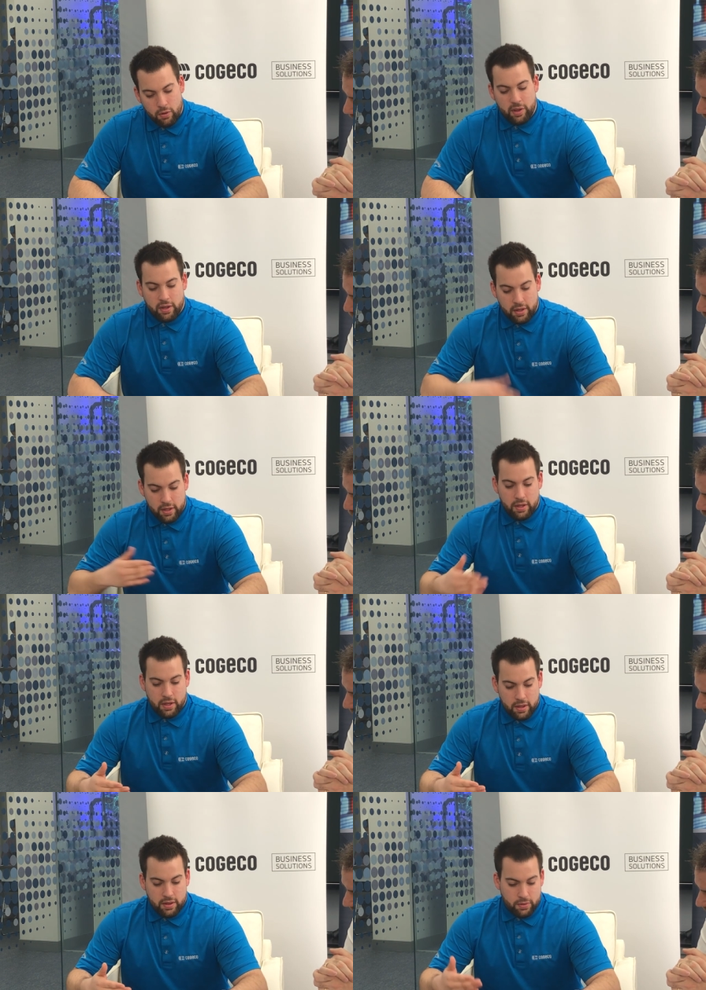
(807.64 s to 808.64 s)
or the
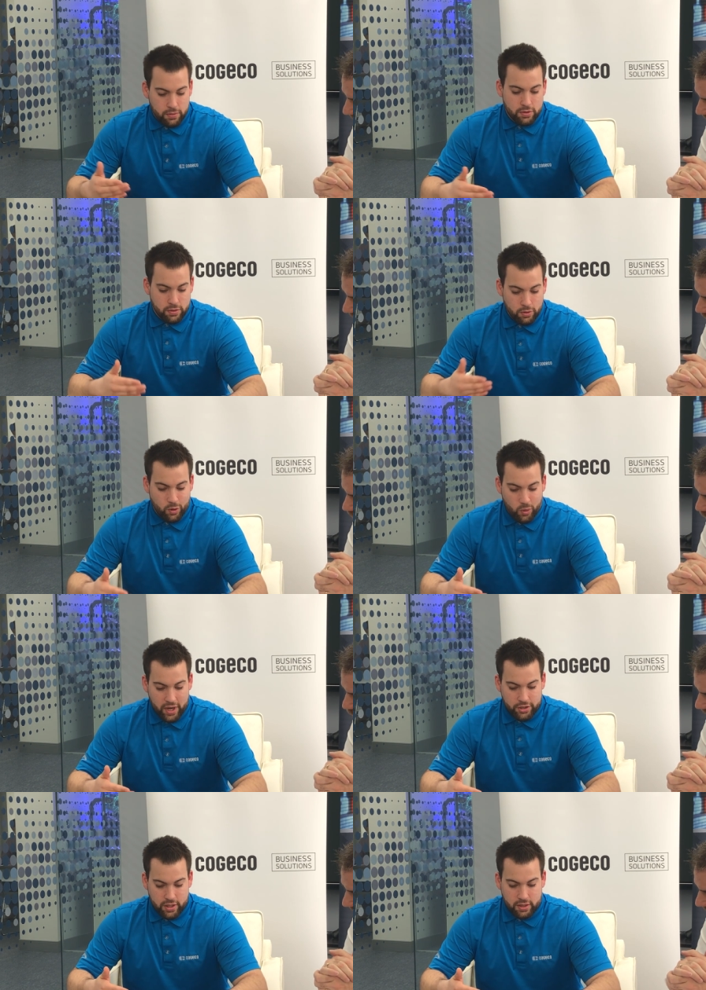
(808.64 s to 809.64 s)
those two
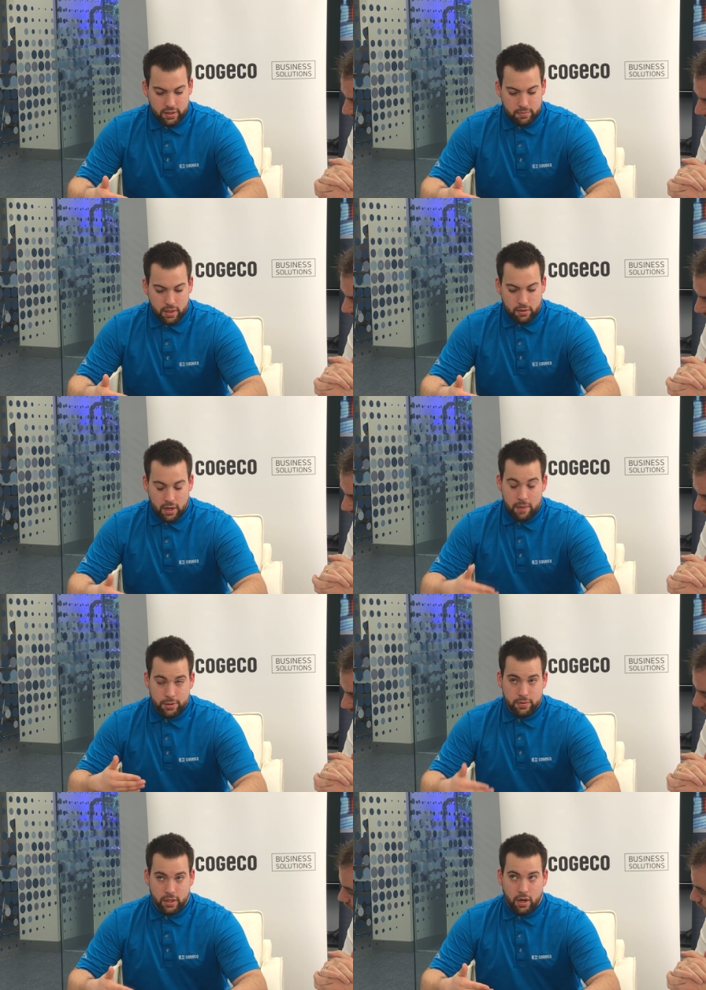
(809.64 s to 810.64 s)
questions about how
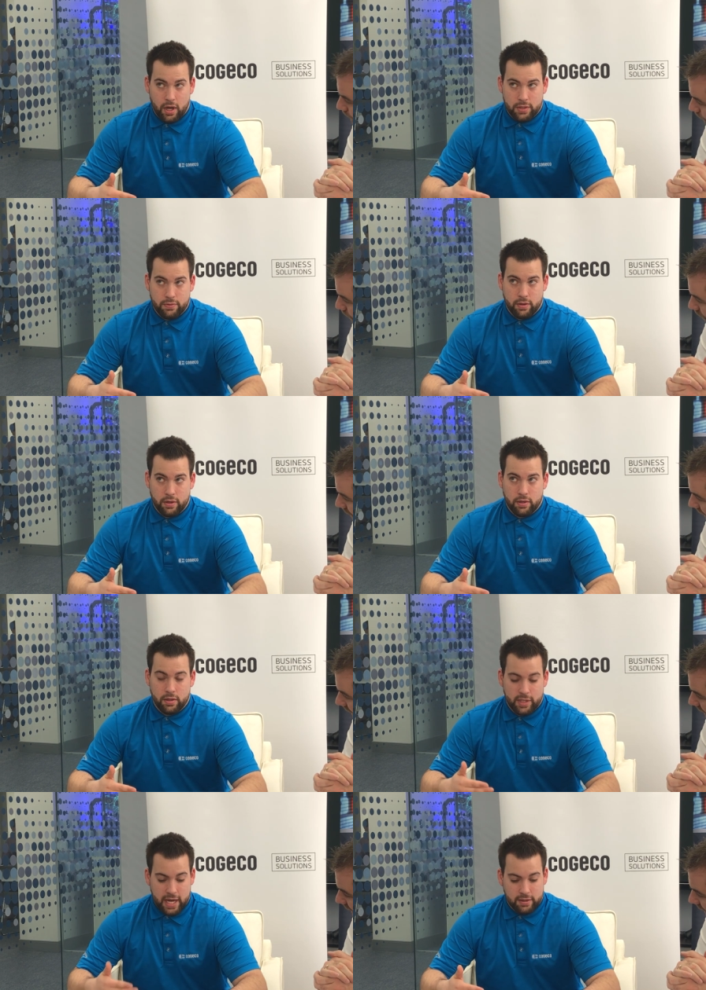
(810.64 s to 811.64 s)
much would it cost for
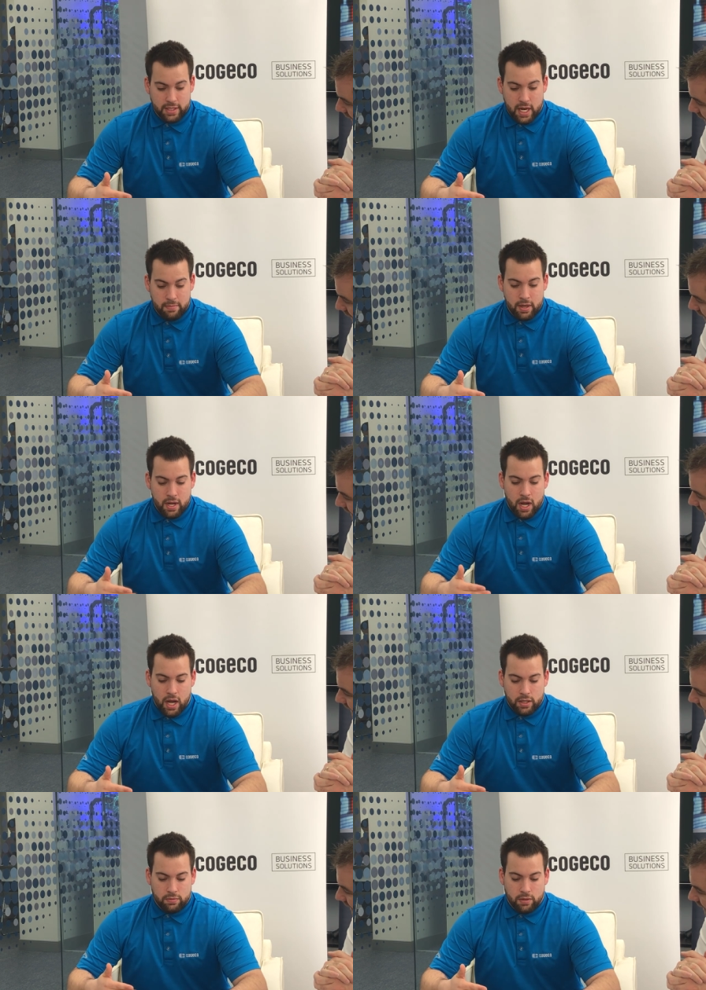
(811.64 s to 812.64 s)
downtime,
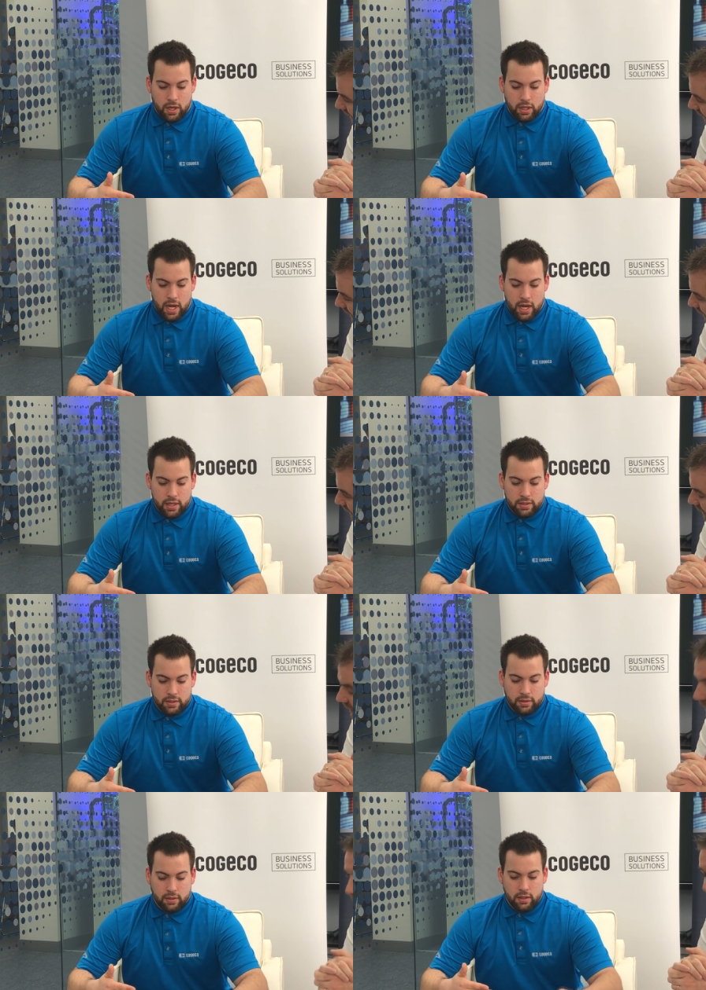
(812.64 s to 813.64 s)
as well
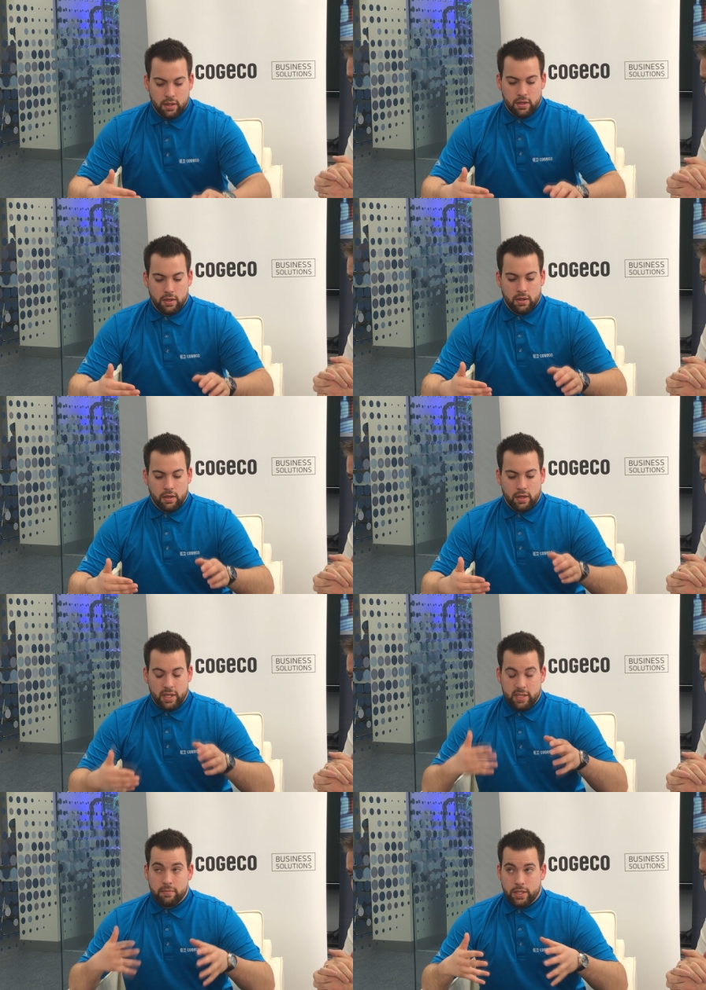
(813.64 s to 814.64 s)
as
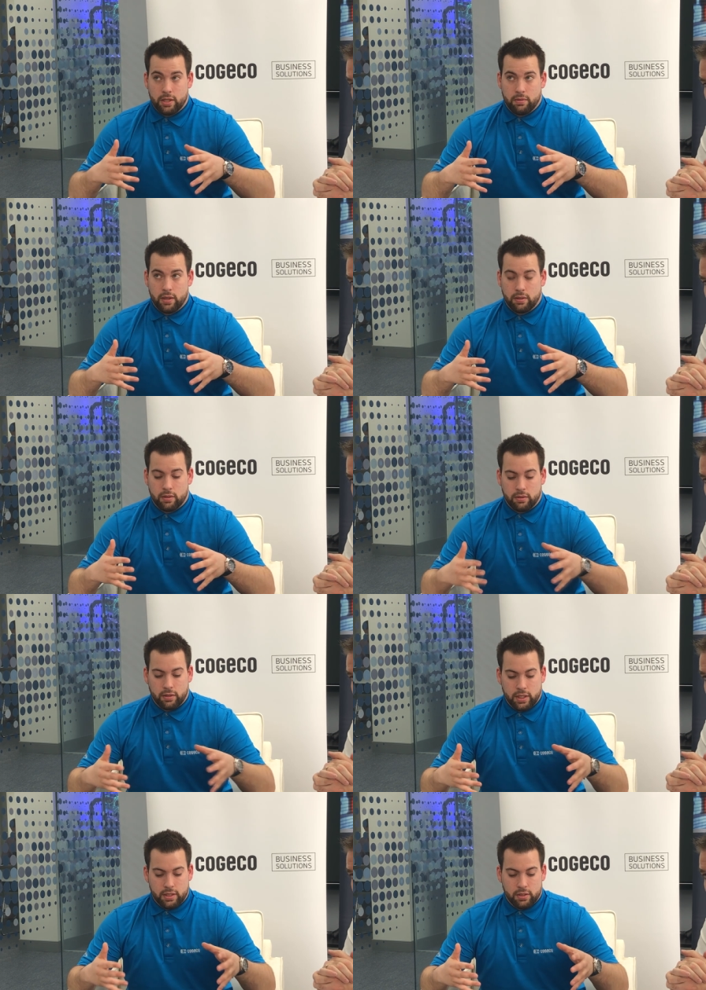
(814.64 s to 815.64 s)
is it mission critical,
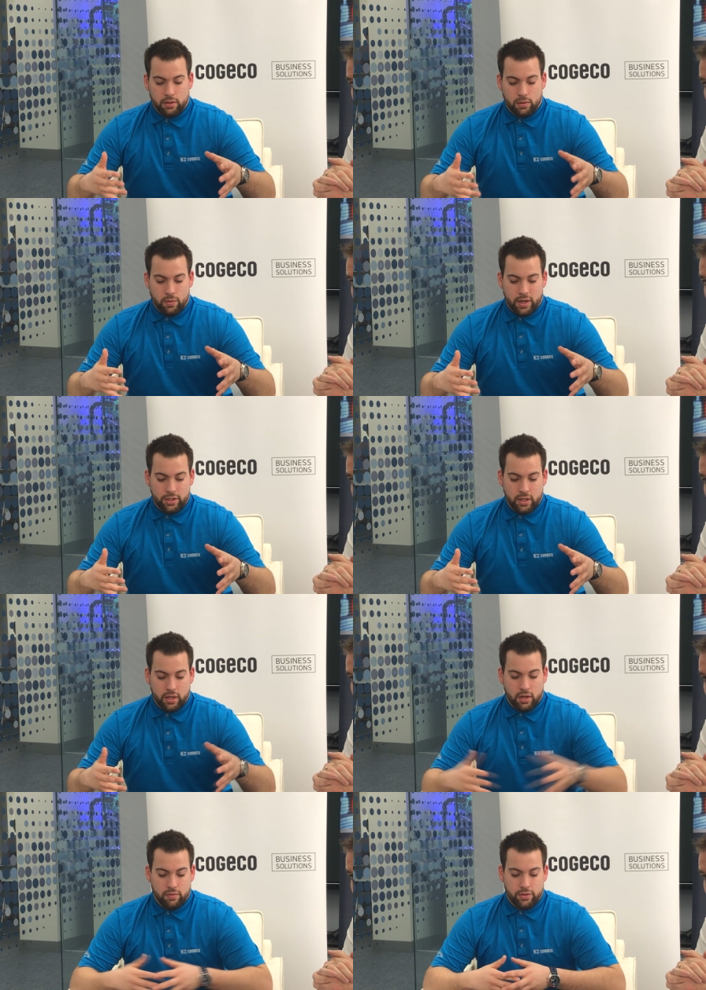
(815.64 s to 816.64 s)
leads into the
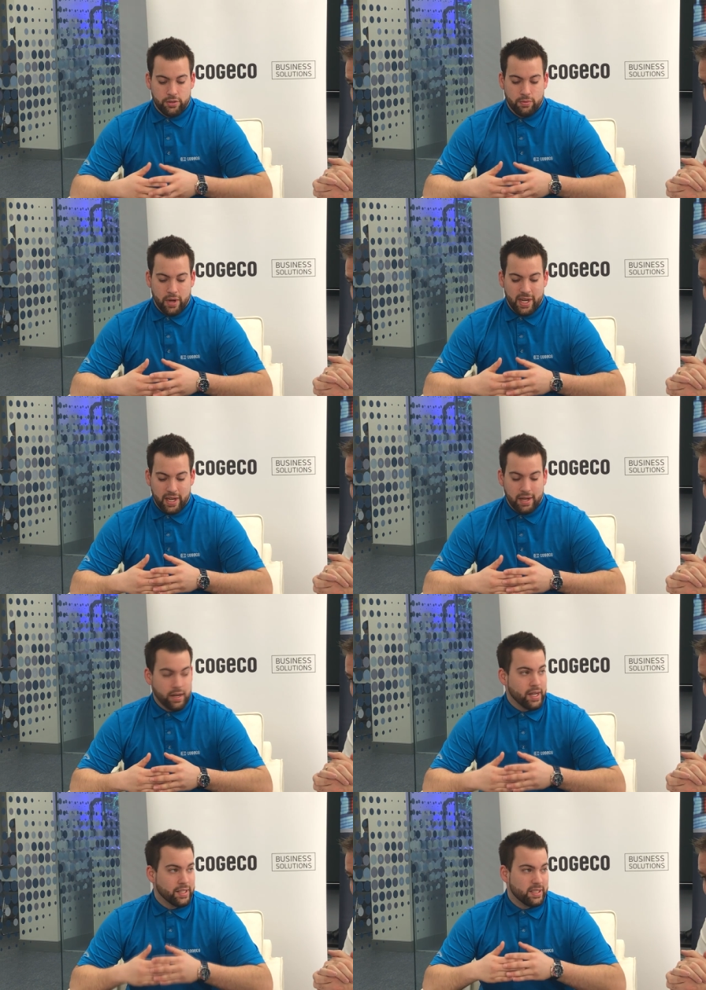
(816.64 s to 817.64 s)
question of do I
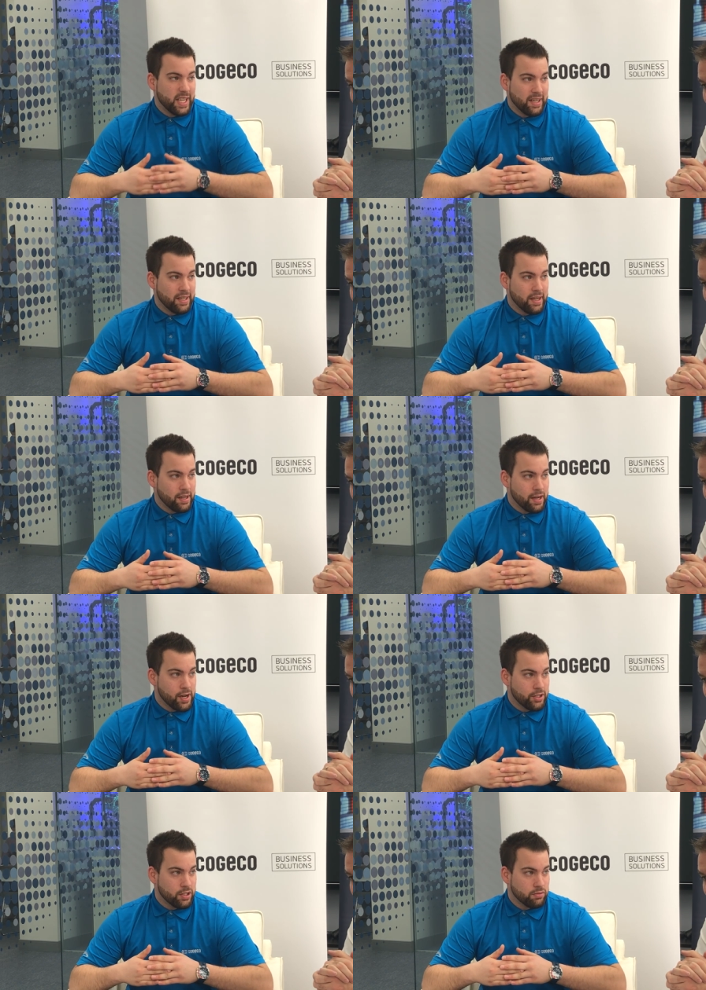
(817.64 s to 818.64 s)
need a dedicated
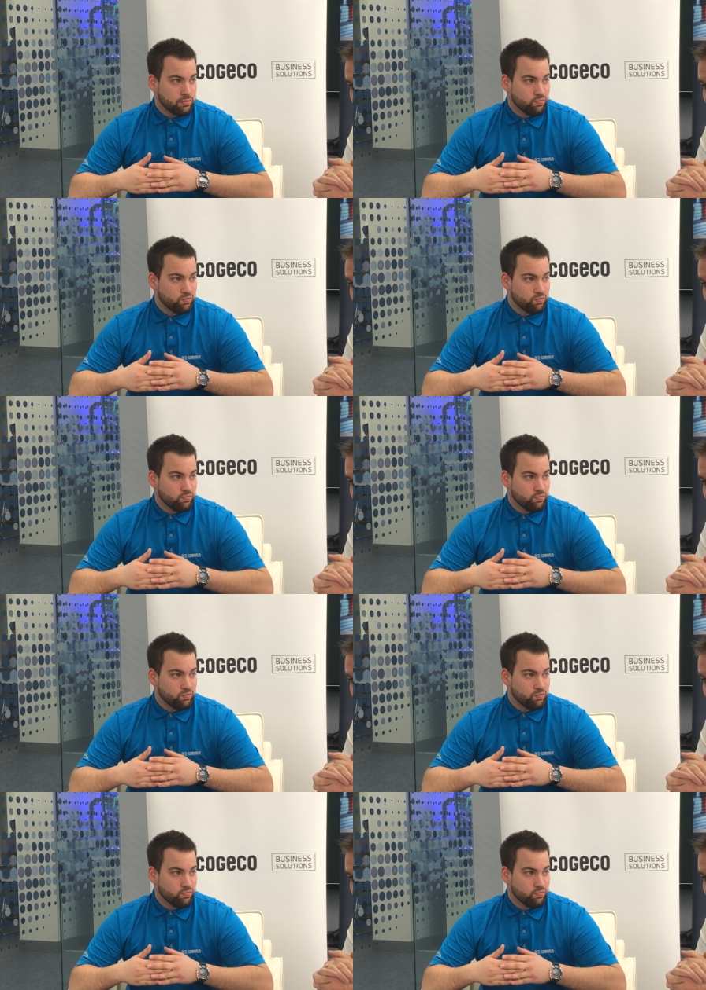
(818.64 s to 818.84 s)
connection?